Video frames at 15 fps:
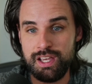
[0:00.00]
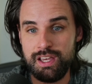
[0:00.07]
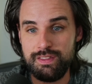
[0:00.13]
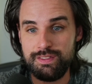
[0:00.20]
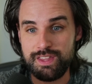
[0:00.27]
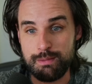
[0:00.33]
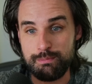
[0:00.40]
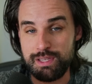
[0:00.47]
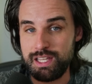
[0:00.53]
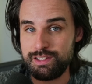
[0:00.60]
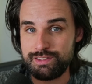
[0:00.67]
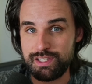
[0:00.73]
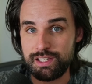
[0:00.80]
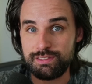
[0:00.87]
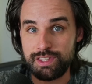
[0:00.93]
that
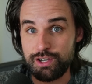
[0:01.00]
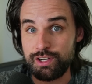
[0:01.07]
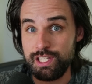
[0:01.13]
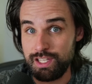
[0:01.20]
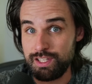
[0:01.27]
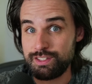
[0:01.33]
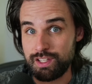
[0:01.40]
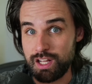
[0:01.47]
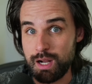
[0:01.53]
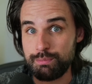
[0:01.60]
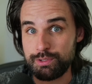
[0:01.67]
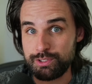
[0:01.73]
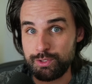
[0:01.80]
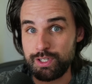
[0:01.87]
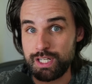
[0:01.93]
means that there is an
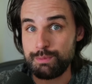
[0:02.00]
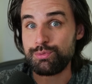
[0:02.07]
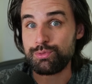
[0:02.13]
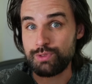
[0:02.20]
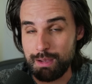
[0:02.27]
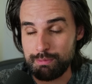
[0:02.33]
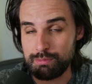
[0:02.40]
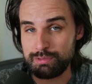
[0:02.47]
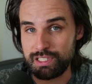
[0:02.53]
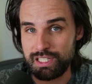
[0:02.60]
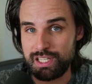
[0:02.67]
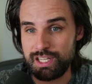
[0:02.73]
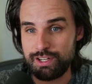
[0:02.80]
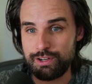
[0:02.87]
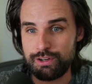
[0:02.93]
opportunity probably
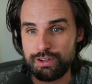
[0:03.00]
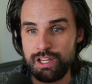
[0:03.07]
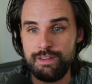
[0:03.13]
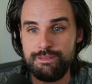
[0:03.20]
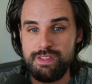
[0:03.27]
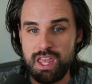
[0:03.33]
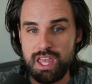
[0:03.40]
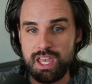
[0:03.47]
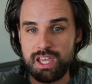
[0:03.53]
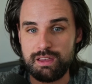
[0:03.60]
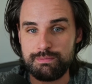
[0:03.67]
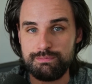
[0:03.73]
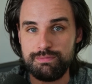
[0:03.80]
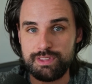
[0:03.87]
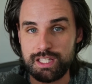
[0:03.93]
here
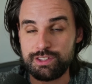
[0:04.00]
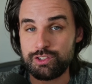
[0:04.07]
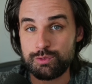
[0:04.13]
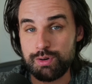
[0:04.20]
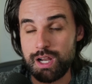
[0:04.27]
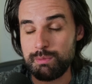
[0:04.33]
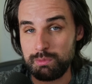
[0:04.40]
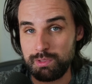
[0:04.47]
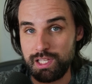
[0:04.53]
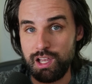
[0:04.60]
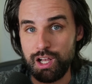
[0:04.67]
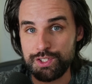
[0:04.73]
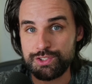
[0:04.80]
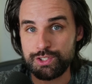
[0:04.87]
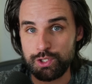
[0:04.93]
and that there's probably
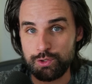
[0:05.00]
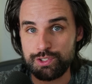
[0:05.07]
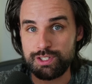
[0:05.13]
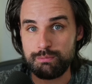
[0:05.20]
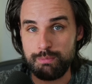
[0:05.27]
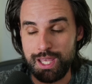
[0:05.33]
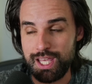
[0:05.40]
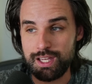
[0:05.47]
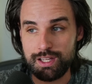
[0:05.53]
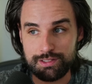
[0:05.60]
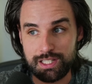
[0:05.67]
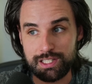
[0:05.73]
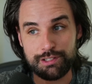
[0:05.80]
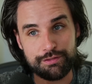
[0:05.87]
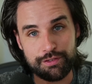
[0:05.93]
also demand
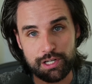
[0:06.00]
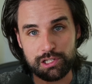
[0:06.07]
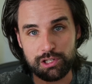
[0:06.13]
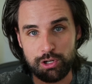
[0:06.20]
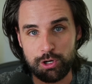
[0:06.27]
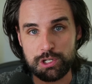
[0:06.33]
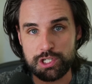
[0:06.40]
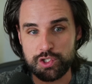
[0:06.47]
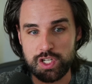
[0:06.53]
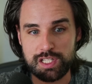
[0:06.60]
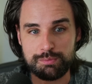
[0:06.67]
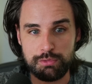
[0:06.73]
and a very large addressable